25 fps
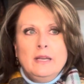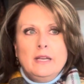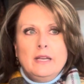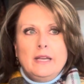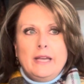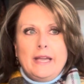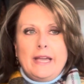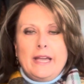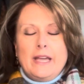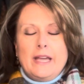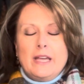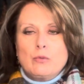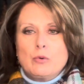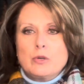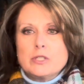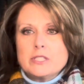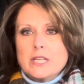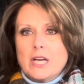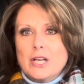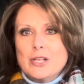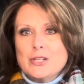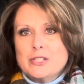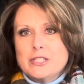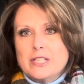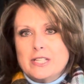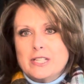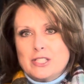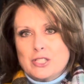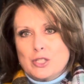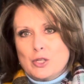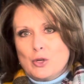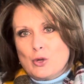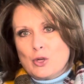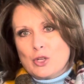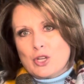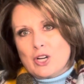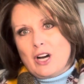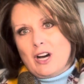and was all set to
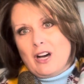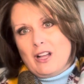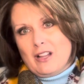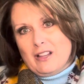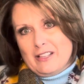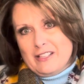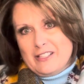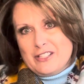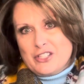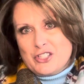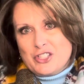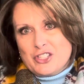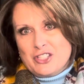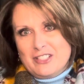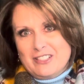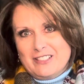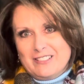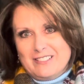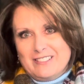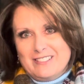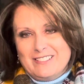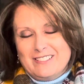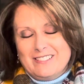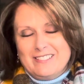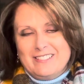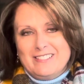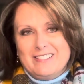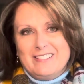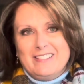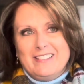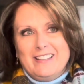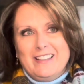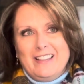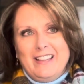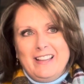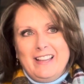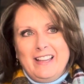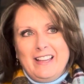go to college.
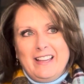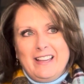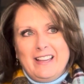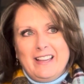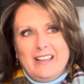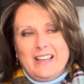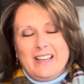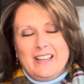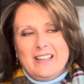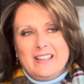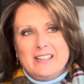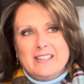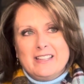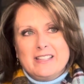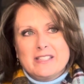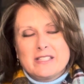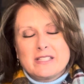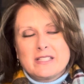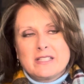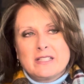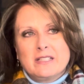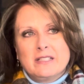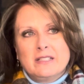And